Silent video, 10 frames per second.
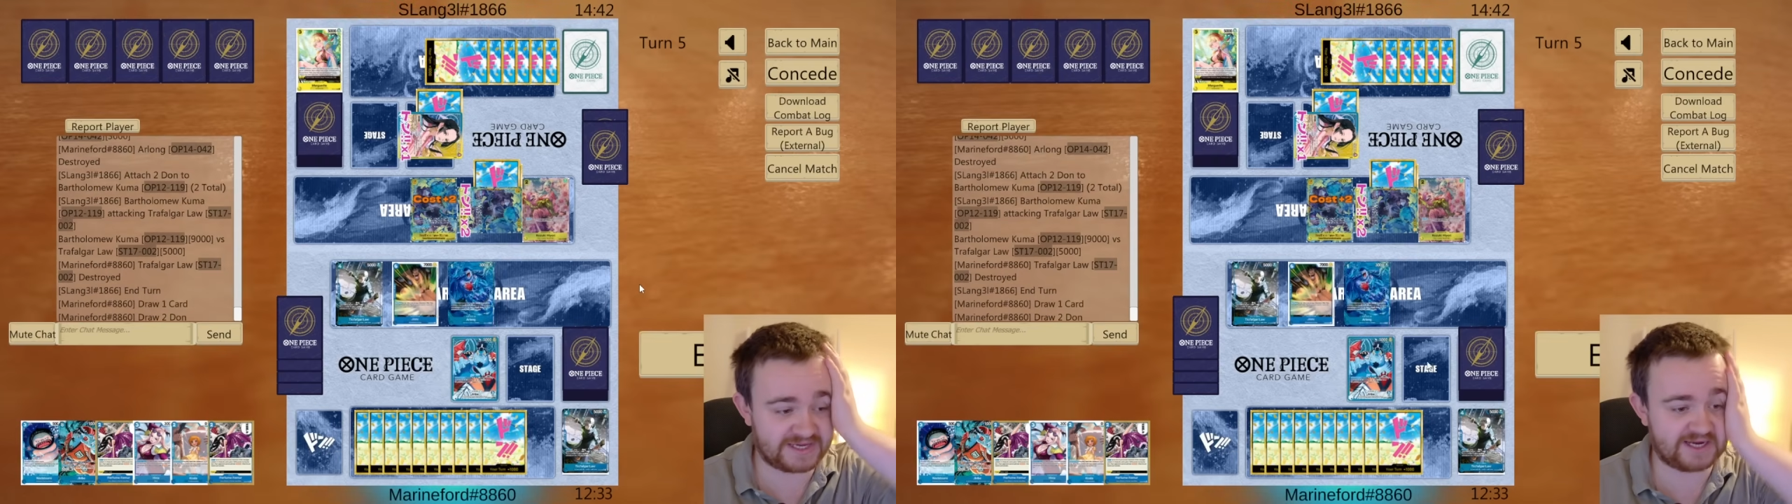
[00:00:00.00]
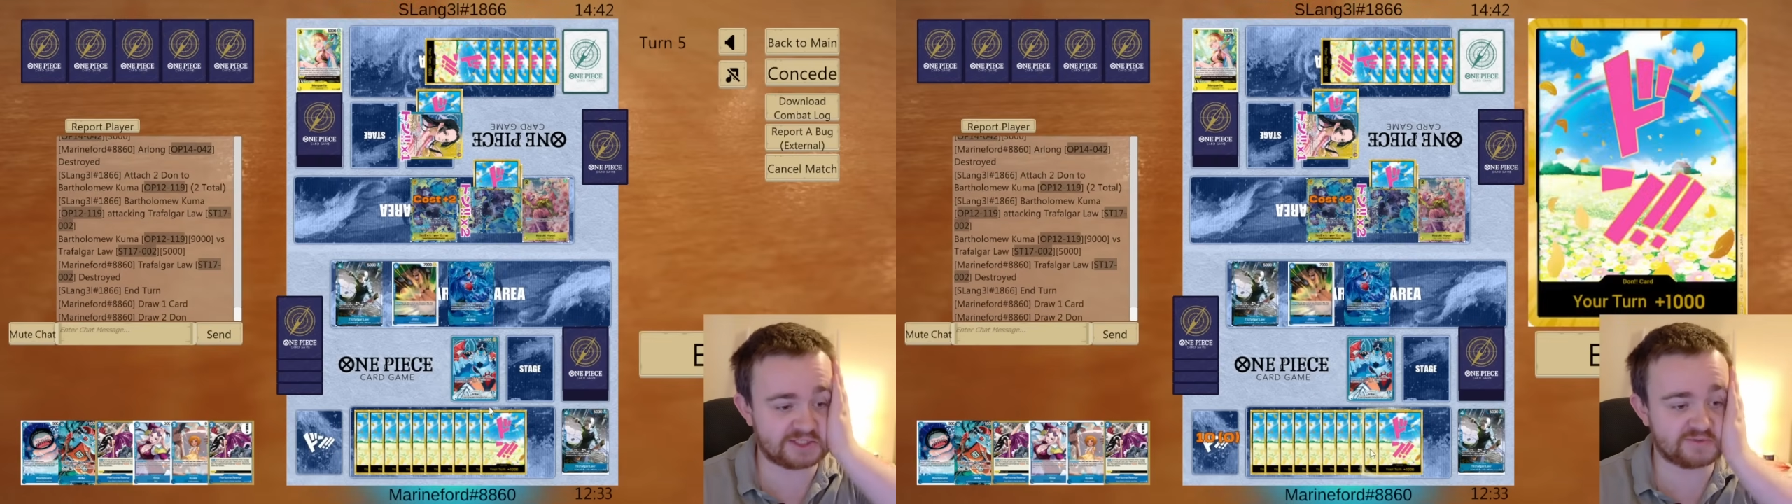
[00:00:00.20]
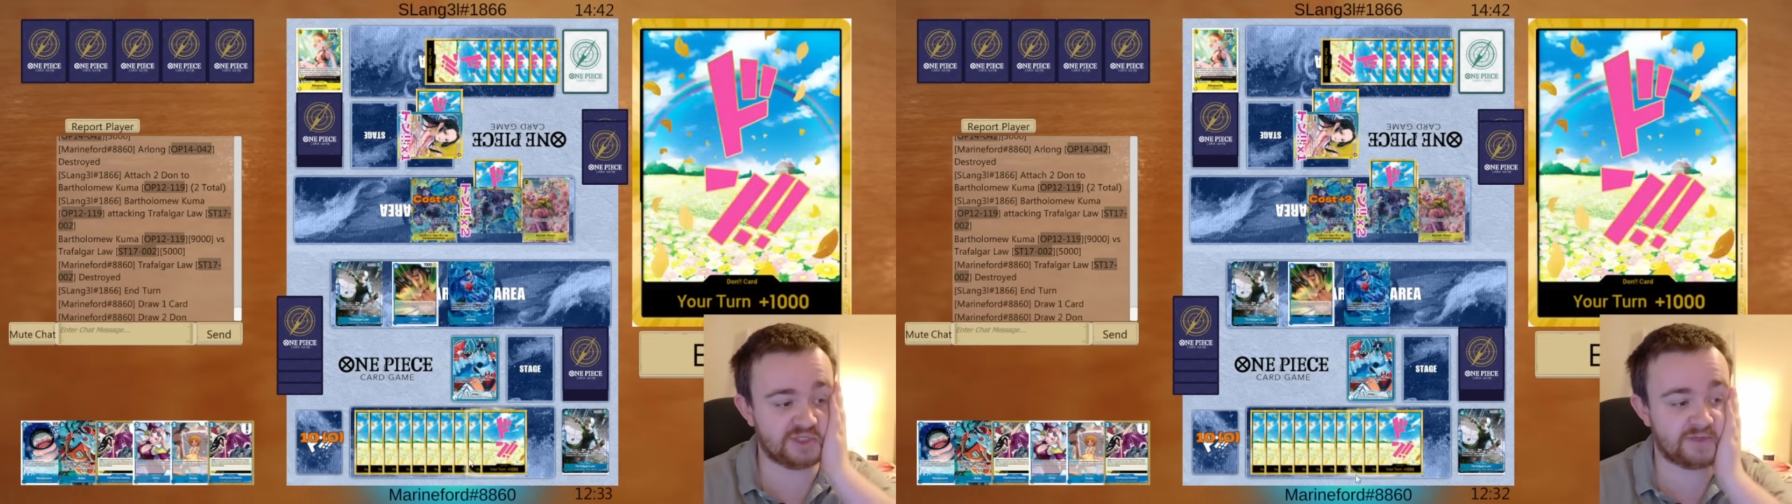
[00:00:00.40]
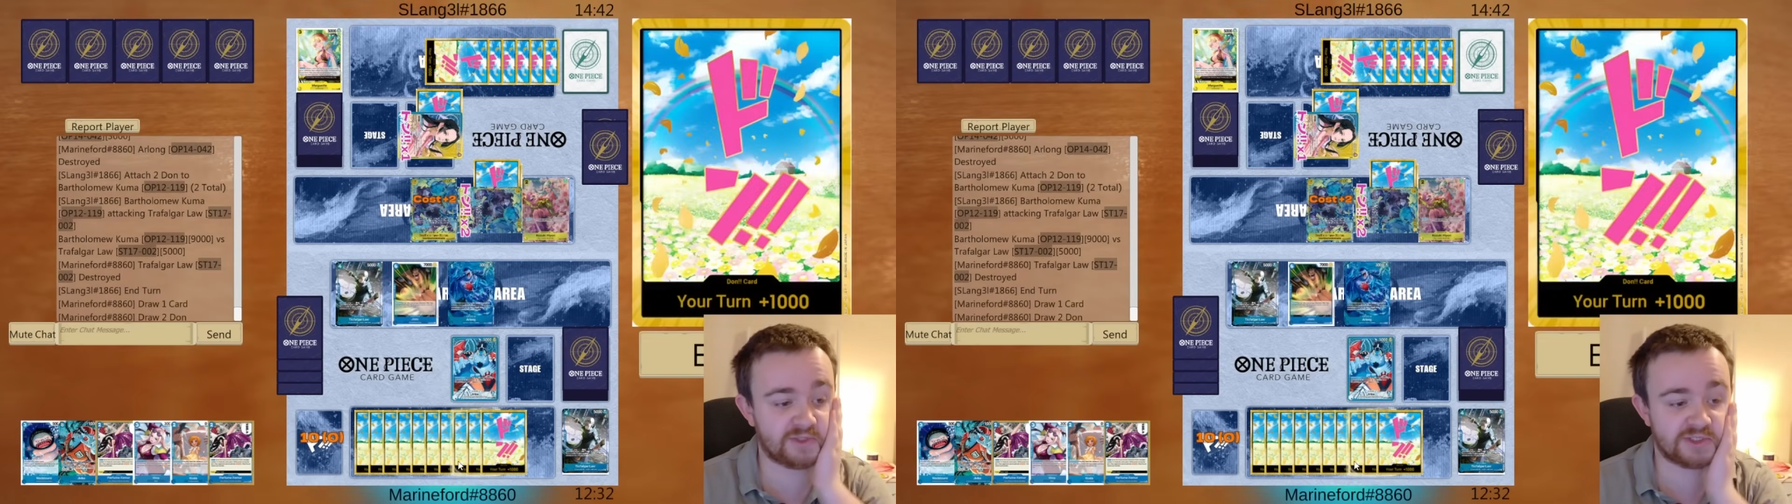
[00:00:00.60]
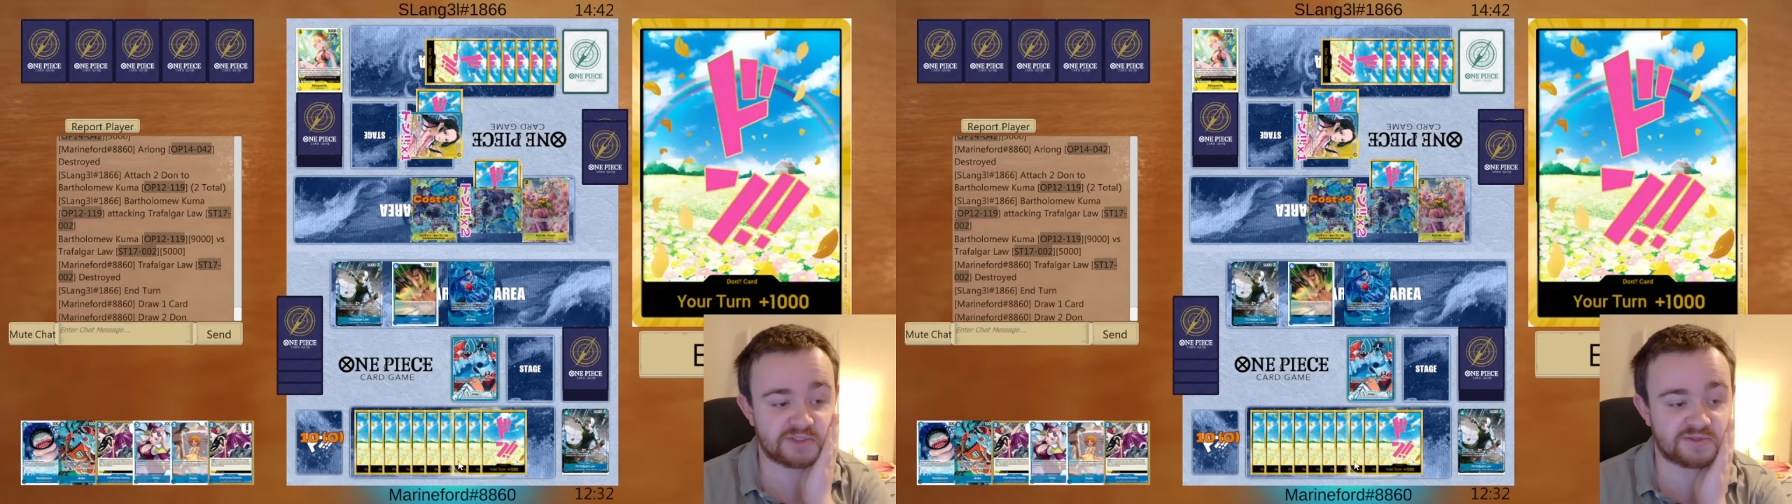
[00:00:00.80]
counted with double
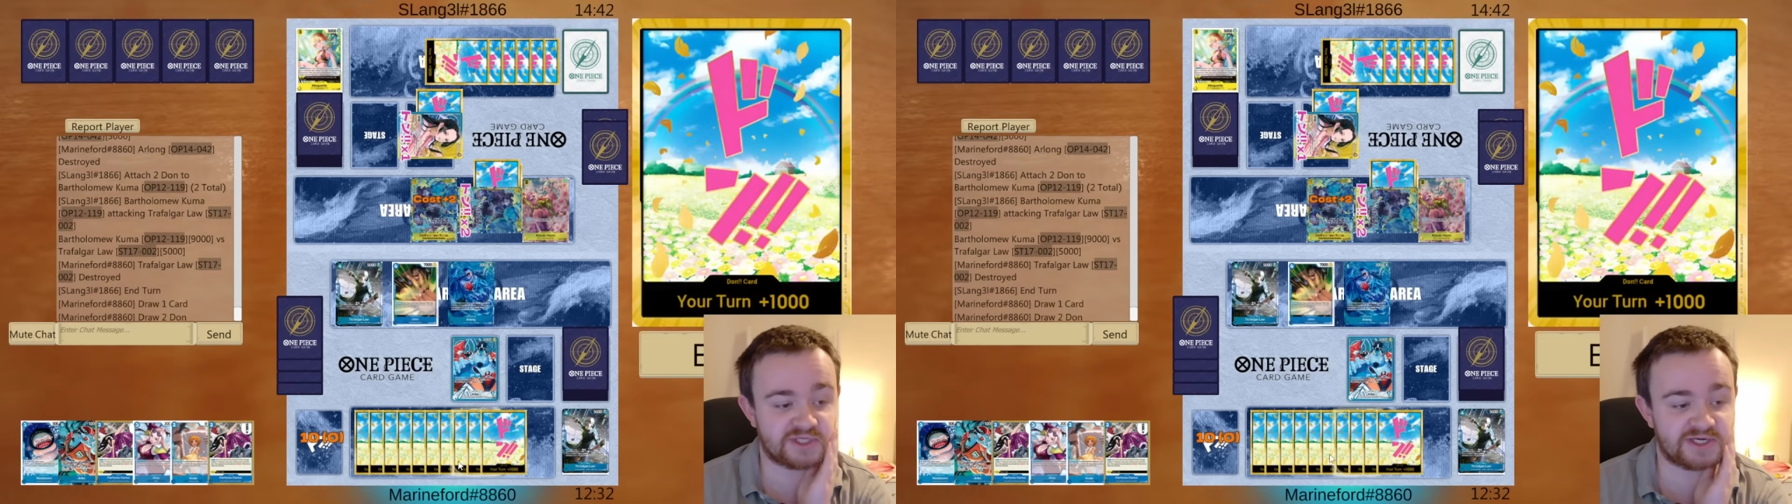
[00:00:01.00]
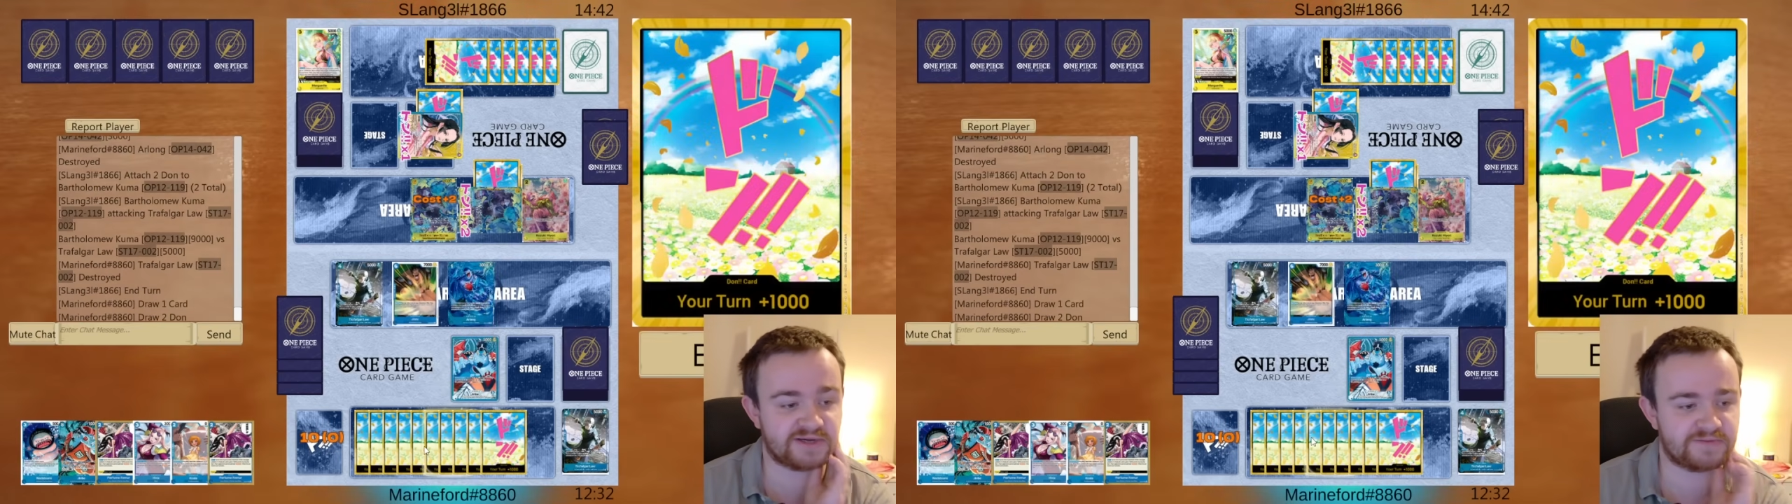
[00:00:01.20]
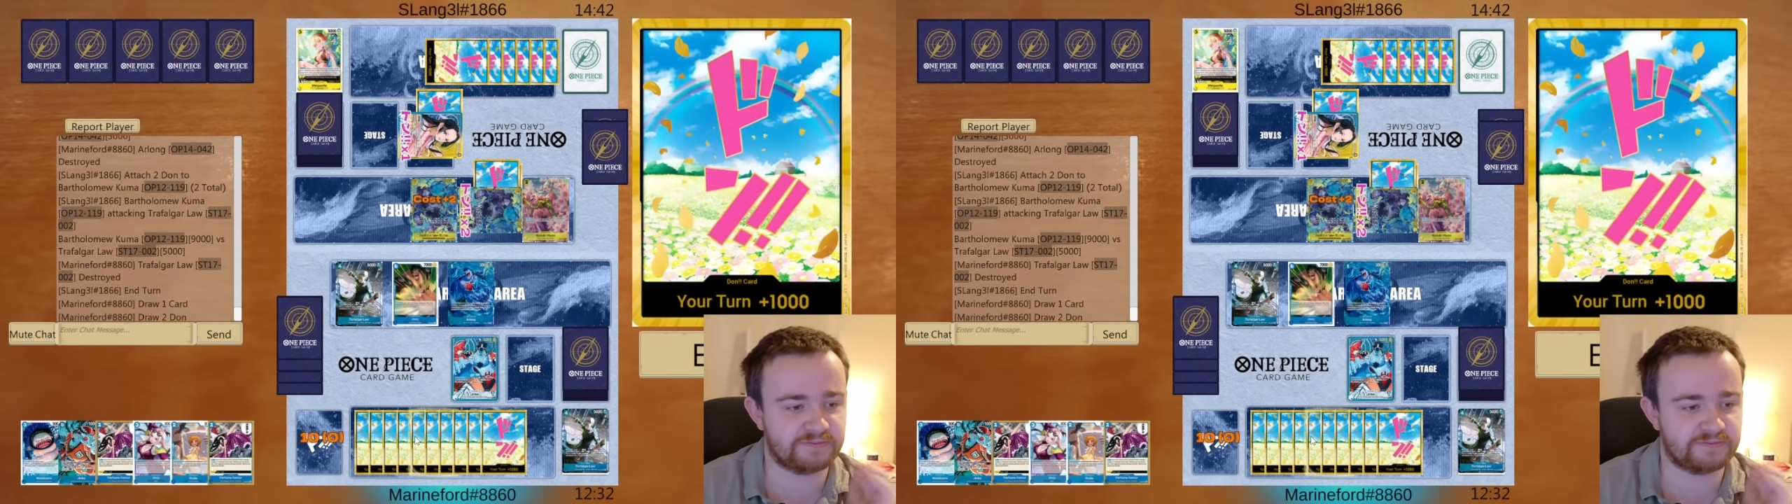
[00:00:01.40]
2s there.